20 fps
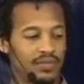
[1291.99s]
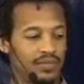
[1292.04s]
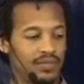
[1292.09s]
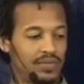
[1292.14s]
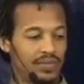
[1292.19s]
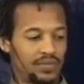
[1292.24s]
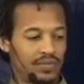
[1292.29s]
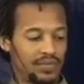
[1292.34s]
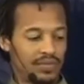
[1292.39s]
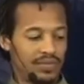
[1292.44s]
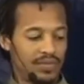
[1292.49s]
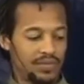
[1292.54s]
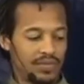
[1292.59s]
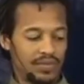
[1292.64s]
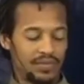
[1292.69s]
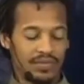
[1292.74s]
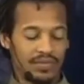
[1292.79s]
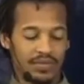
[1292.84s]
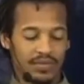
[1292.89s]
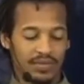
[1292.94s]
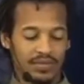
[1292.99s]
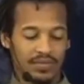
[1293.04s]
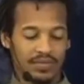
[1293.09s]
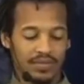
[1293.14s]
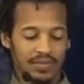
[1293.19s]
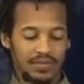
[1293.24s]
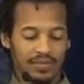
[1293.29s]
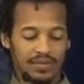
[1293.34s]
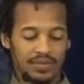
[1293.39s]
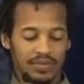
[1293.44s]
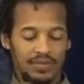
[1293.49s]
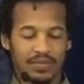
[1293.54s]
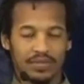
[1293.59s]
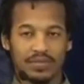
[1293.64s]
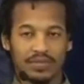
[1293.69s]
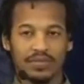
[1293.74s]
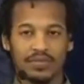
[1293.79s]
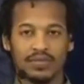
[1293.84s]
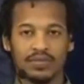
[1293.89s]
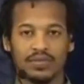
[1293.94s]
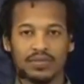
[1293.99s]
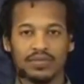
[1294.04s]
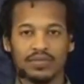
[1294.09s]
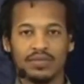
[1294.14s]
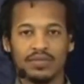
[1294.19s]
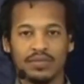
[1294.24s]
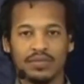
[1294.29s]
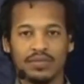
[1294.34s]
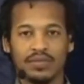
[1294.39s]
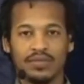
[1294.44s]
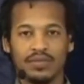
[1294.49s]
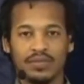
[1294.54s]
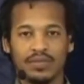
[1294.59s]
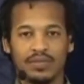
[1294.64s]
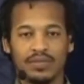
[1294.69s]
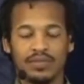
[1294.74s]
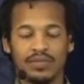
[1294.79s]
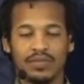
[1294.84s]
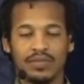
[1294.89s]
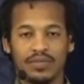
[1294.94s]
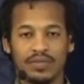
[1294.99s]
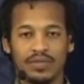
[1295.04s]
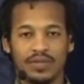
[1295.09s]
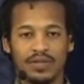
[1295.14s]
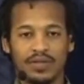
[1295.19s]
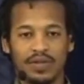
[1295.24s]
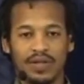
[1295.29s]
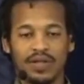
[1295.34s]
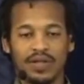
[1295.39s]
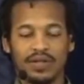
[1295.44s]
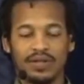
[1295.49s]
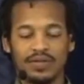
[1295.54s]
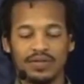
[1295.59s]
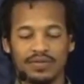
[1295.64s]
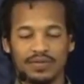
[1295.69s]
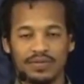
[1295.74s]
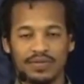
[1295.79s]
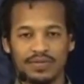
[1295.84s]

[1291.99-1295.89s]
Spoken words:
[no speech]